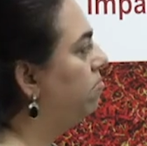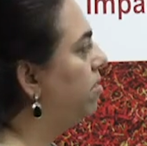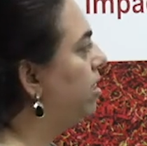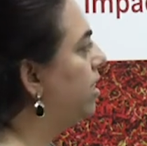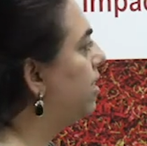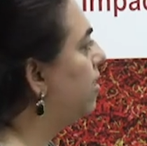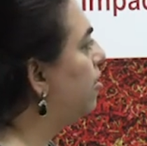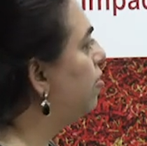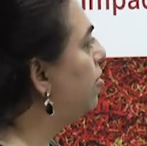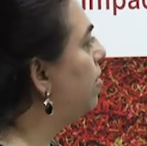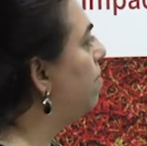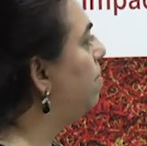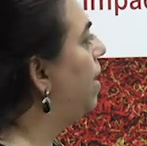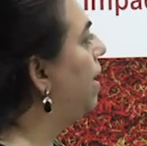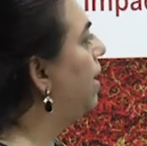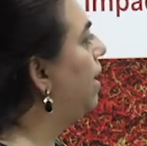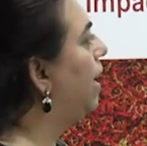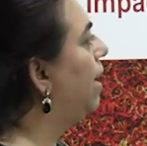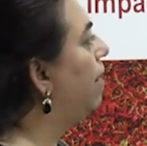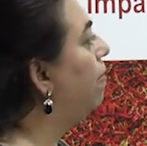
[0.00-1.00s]
Decision
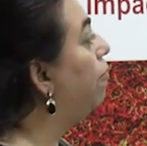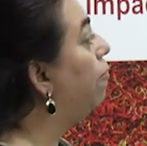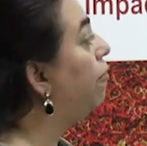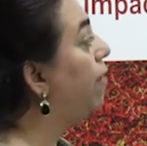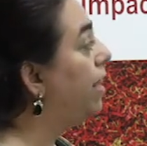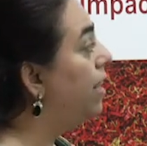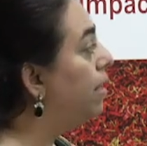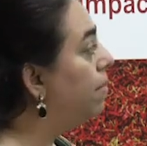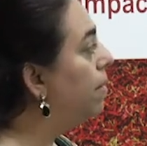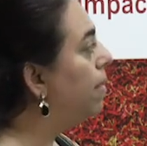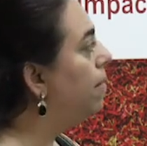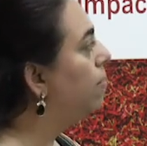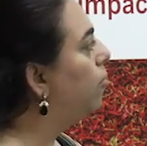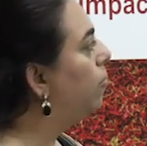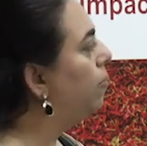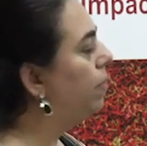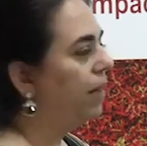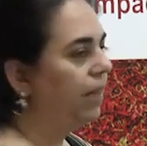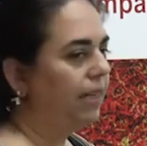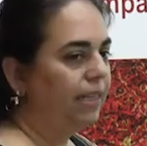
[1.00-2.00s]
making, freedom and
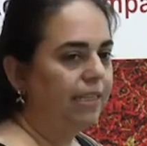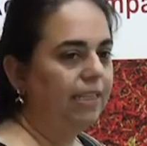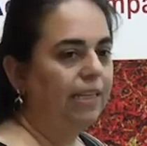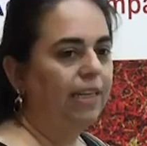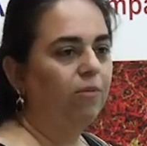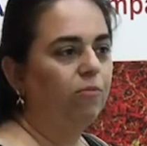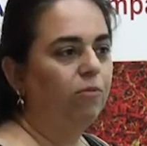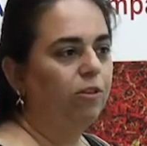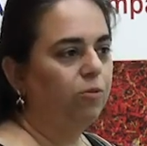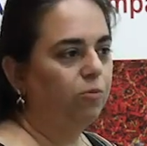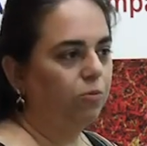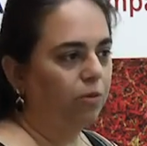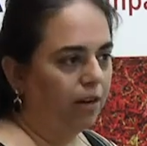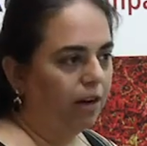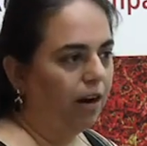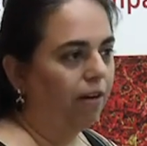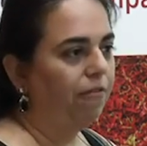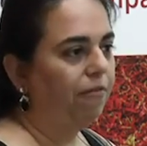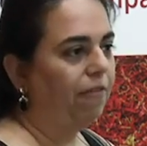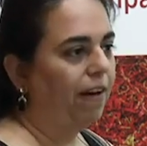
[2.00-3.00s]
mobility, which would
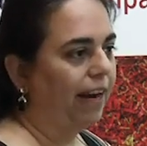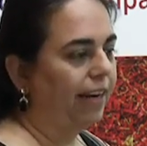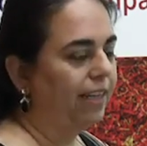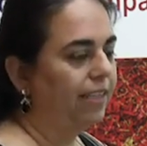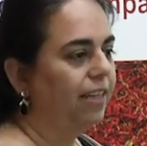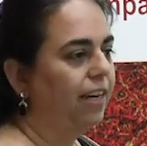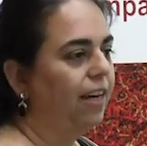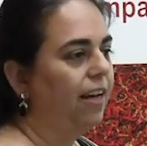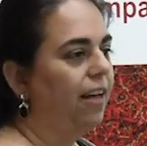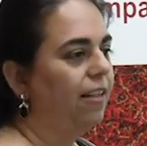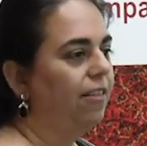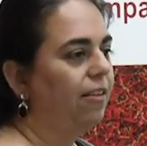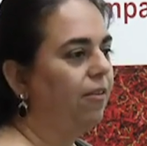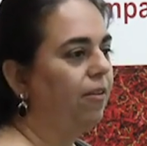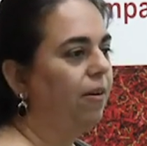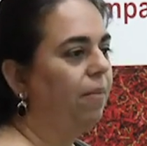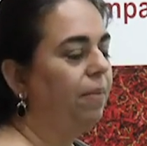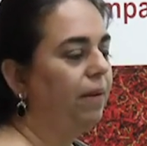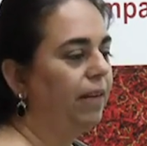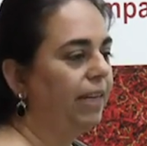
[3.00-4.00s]
affect
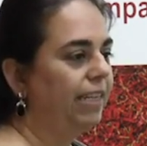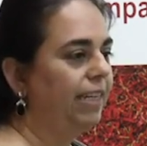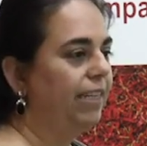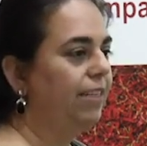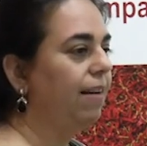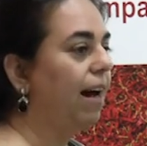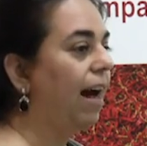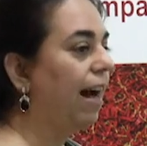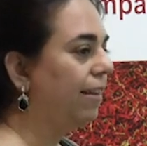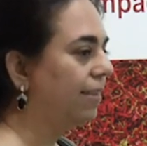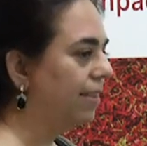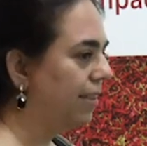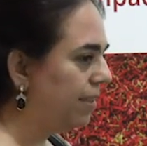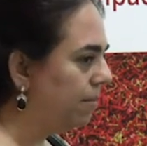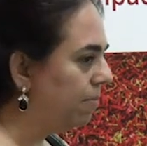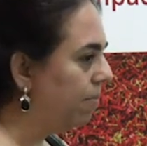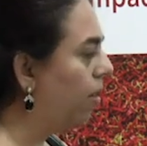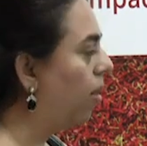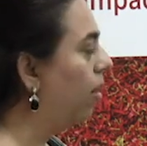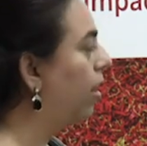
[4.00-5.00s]
their ability to
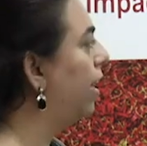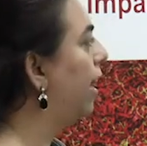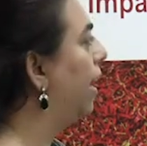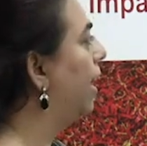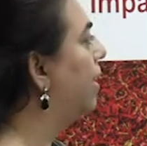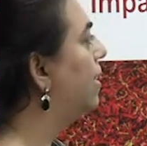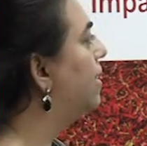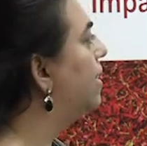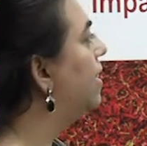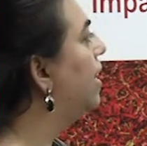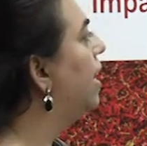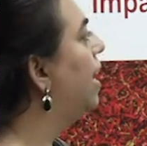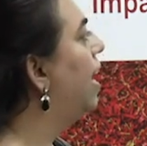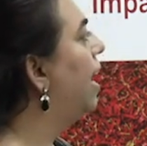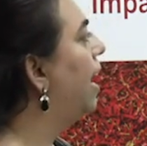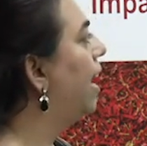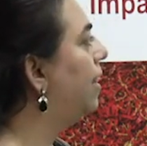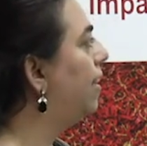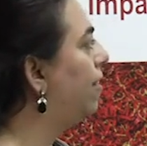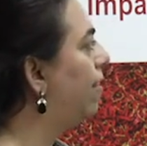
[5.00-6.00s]
access markets
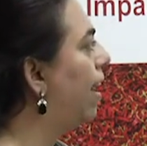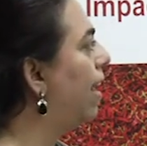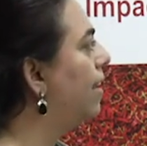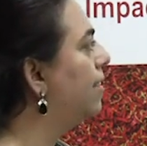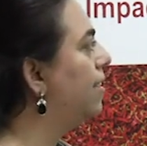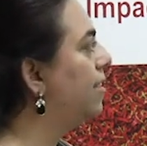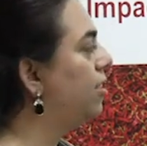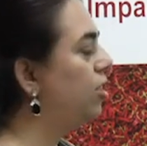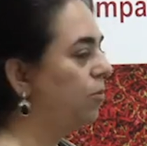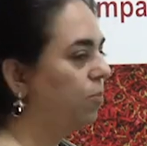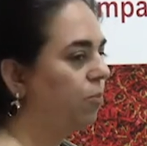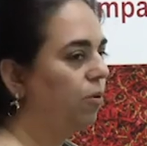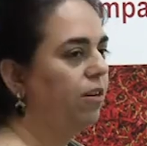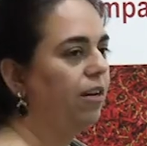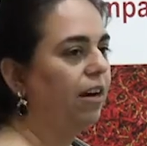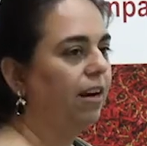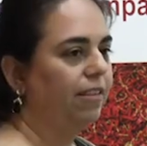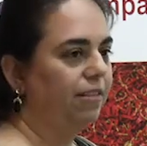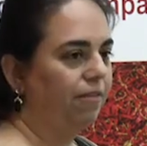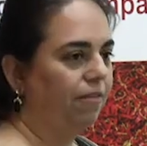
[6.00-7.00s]
and their access to
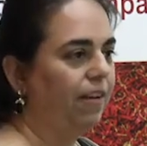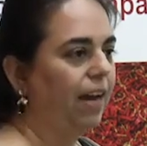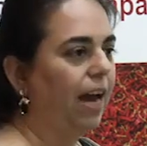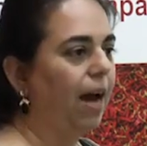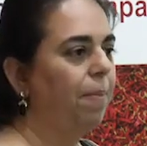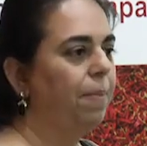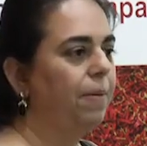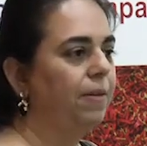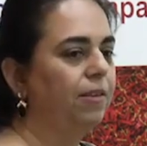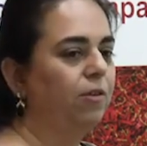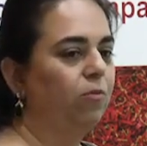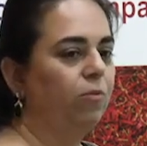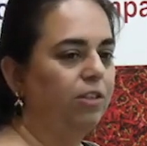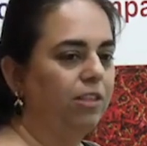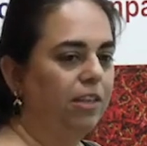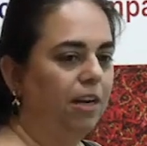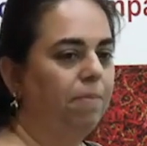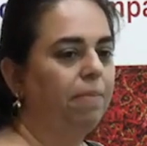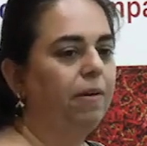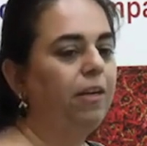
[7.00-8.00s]
productive capital,
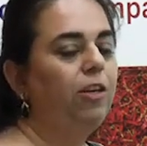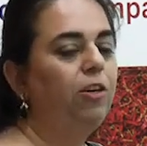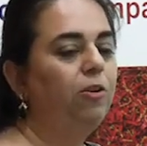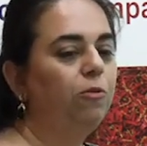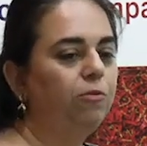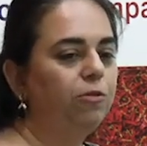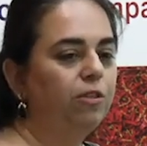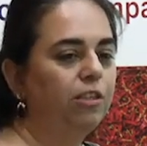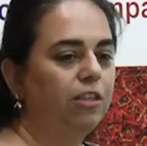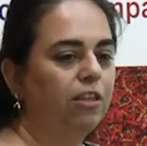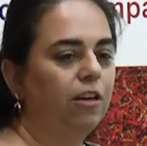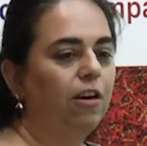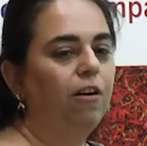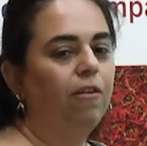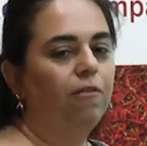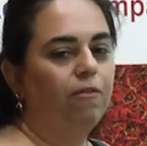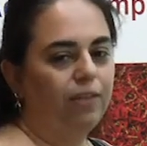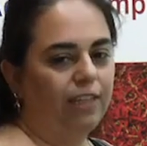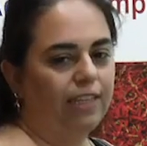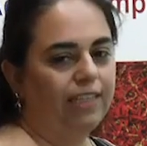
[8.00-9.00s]
which can be used
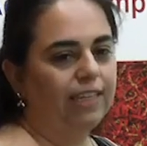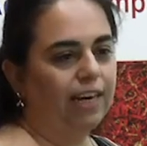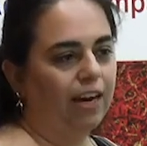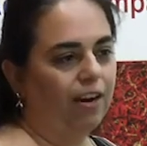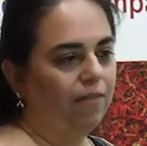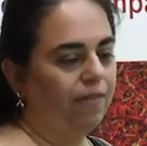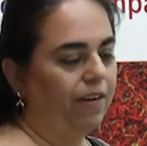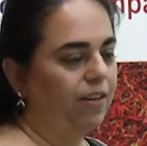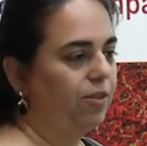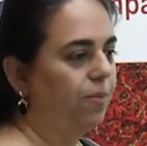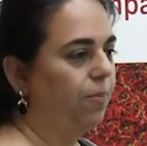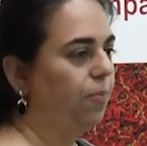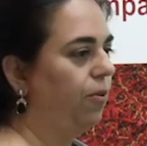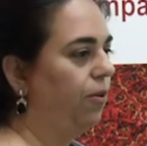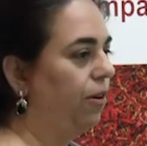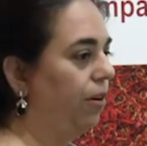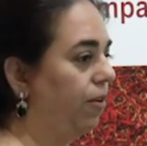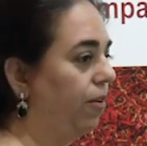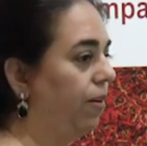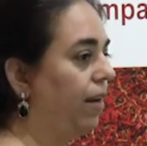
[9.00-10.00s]
for these kind of
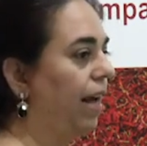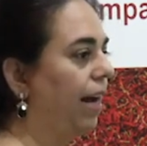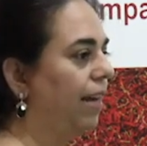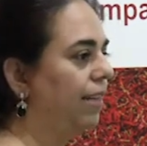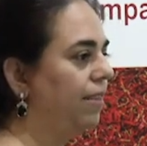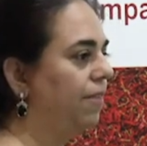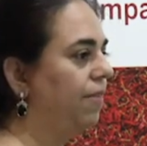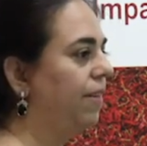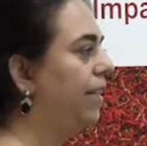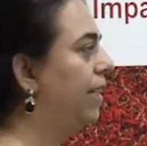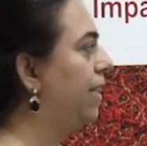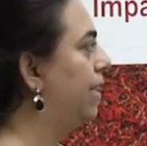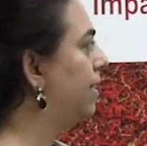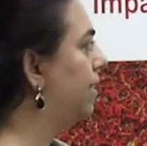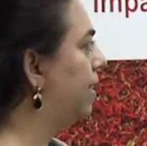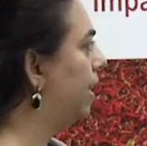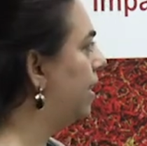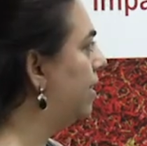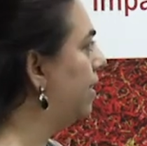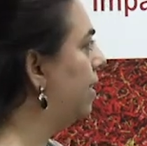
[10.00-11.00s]
entrepreneurial
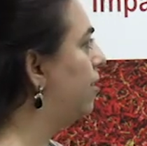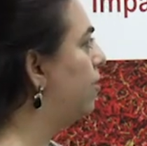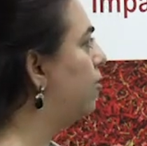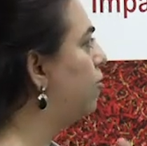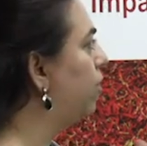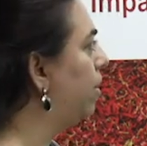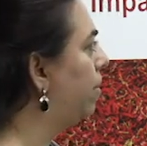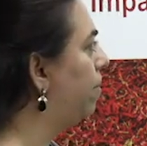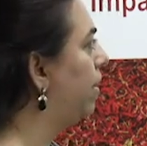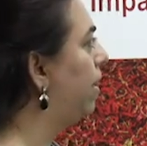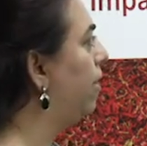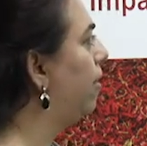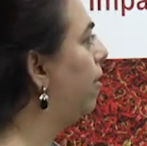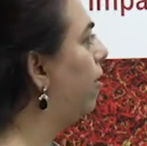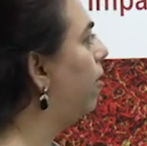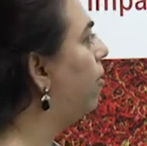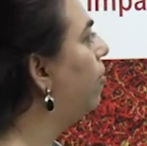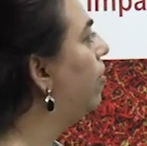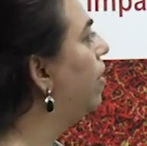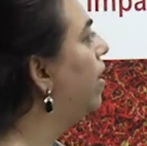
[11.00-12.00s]
activities, is extremely
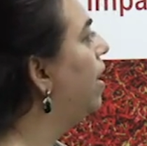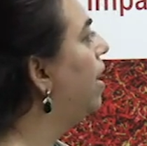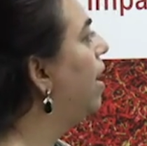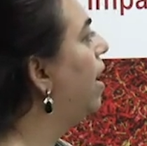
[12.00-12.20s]
low.